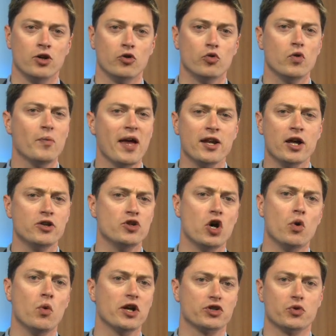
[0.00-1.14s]
We may not know
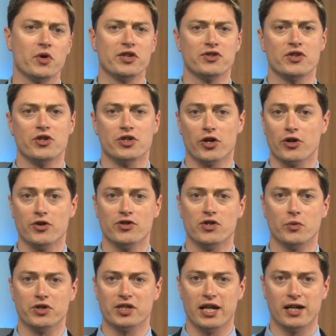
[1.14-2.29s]
what twists and turns it
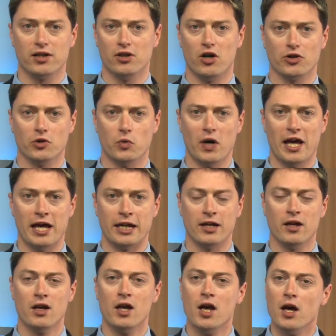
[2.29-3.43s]
will take along the way,
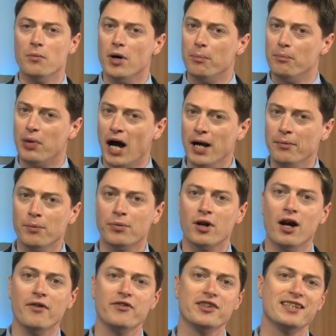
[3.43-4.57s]
but Bible
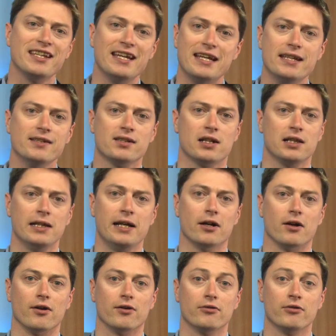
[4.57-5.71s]
prophecy is clear,
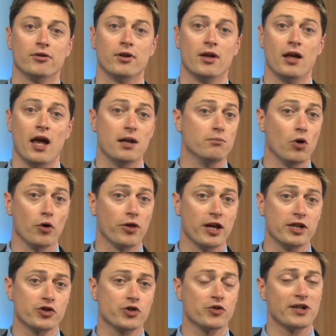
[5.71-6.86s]
and both
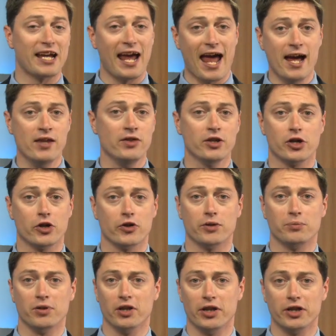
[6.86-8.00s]
history and the current
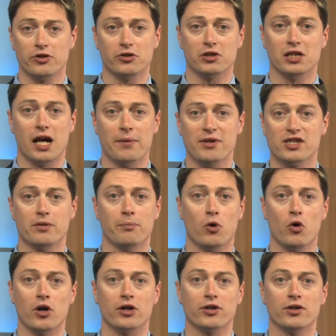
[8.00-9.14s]
political climate
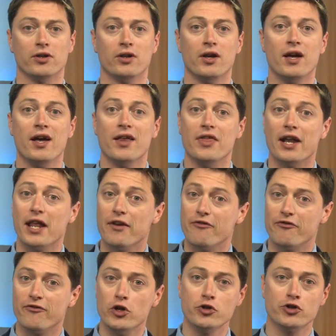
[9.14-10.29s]
support that a
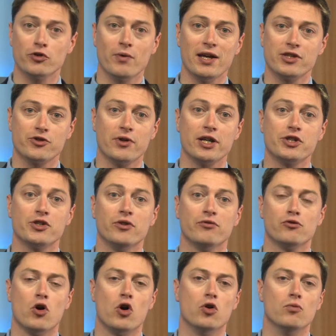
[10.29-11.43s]
future restoration of
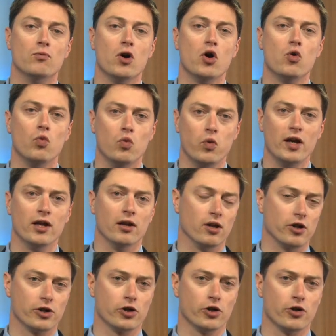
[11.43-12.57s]
Rome will
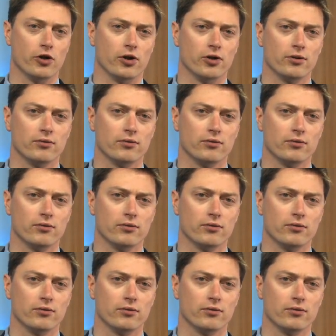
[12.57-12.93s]
occur.